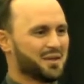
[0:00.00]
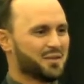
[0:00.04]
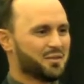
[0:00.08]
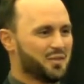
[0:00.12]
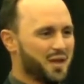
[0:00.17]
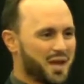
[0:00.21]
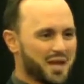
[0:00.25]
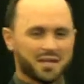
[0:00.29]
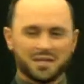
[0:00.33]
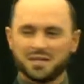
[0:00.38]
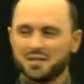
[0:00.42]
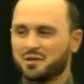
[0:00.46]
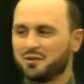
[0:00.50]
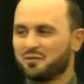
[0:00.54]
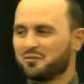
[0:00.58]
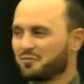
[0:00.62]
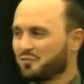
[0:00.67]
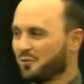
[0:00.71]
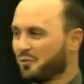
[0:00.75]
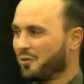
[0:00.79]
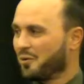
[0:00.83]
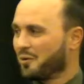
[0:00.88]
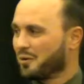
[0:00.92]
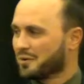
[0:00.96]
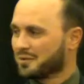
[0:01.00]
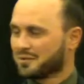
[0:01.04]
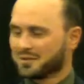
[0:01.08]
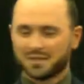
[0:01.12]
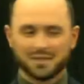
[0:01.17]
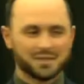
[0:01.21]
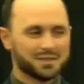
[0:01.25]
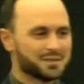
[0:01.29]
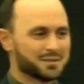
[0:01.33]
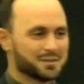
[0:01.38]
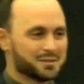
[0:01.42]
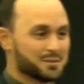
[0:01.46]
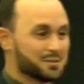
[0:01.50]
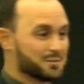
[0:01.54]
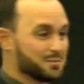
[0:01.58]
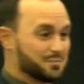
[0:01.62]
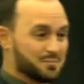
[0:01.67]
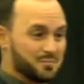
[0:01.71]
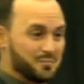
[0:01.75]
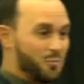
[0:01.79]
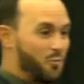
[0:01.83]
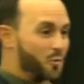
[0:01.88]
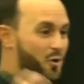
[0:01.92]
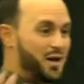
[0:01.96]
Thank you for
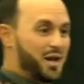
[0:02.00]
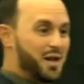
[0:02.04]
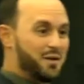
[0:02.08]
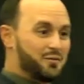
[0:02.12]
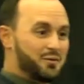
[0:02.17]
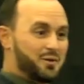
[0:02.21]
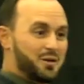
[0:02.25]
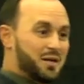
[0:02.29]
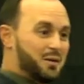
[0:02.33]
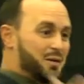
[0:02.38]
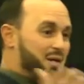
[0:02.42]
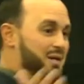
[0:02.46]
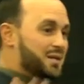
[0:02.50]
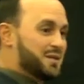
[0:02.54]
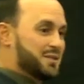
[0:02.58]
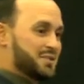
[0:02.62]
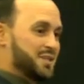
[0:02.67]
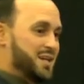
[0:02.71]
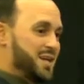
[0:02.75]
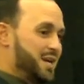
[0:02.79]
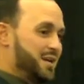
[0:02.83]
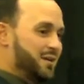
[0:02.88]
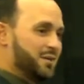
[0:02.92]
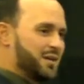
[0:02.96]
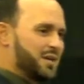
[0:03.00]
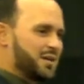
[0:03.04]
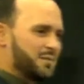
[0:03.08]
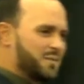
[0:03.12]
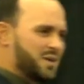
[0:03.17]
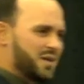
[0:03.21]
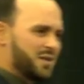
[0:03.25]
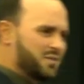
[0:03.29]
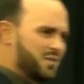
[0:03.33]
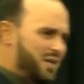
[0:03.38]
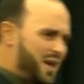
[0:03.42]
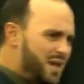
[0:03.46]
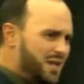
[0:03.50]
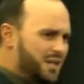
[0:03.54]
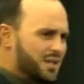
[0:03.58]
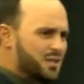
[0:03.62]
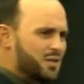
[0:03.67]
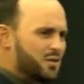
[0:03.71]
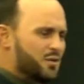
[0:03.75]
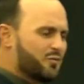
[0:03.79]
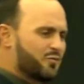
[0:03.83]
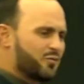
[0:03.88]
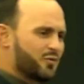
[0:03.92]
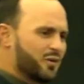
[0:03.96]
whatever it is, healing me. Thank
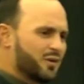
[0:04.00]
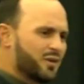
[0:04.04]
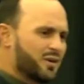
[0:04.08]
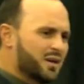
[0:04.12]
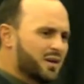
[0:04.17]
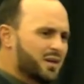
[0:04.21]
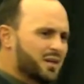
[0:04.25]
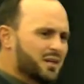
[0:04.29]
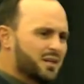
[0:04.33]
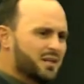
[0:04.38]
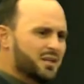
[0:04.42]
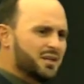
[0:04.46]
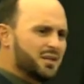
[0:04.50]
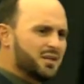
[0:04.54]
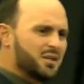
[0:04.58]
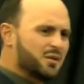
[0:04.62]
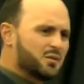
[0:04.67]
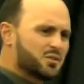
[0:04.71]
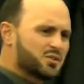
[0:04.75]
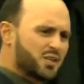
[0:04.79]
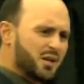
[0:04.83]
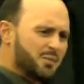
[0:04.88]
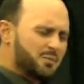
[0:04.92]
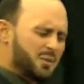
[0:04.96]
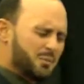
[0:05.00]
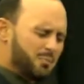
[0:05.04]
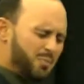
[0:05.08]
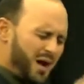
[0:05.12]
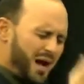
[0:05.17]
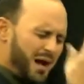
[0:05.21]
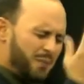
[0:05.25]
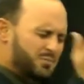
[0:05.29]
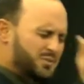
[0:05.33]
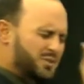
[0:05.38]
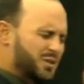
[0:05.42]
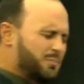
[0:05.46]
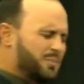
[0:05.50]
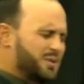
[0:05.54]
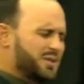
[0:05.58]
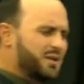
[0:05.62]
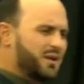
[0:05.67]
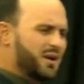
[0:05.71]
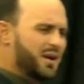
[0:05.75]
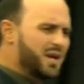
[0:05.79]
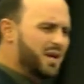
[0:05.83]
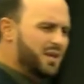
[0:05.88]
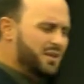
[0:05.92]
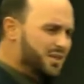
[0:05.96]
you for, you know, something pops up in
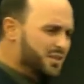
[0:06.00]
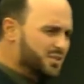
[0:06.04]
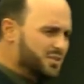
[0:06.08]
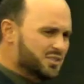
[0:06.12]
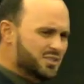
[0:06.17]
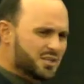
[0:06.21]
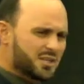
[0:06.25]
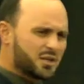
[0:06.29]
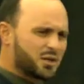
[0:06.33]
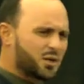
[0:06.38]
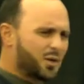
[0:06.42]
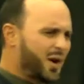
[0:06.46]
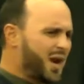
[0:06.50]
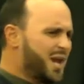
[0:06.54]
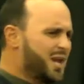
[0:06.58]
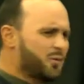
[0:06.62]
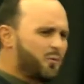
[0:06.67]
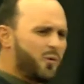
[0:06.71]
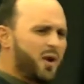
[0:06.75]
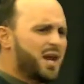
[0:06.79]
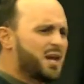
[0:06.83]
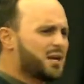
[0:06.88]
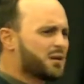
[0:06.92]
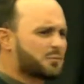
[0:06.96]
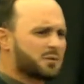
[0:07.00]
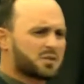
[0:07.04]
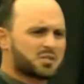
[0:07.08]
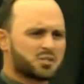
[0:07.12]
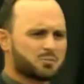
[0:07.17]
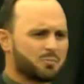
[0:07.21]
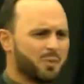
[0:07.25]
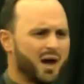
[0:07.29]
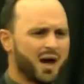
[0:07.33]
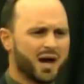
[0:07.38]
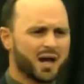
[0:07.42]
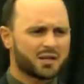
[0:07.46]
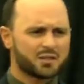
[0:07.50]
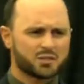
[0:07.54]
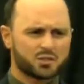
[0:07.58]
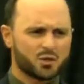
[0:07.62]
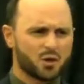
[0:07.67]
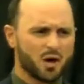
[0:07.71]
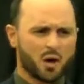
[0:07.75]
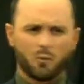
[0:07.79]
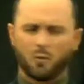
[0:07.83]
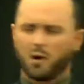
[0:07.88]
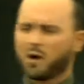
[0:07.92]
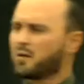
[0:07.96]
your..." This is a great way to respond
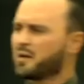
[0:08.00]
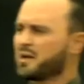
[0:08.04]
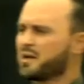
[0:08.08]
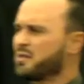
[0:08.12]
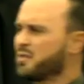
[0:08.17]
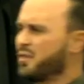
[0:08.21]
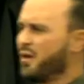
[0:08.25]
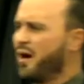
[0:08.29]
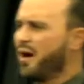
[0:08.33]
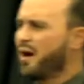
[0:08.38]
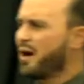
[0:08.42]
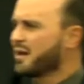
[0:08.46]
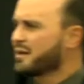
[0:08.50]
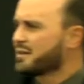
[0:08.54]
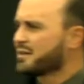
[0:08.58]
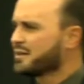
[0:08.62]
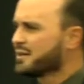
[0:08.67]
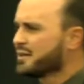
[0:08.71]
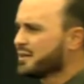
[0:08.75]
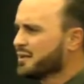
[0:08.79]
to a worried thought.